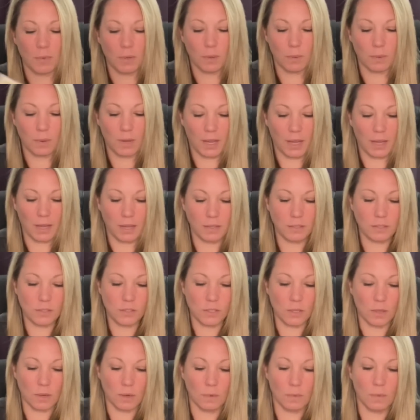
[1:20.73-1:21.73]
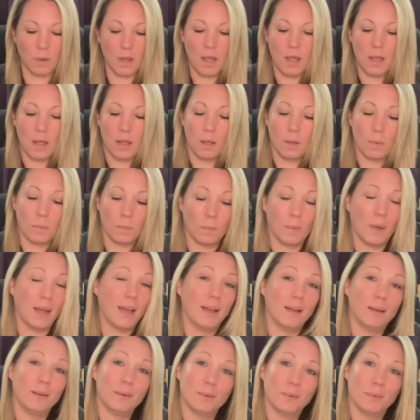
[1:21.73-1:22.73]
Okay, so
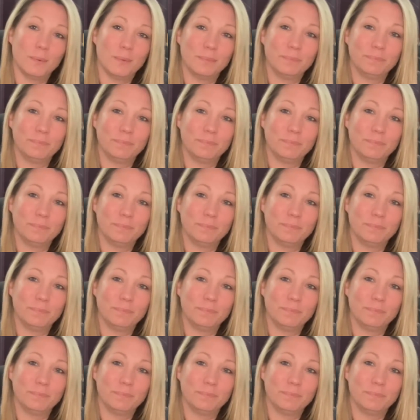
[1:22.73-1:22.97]
wow.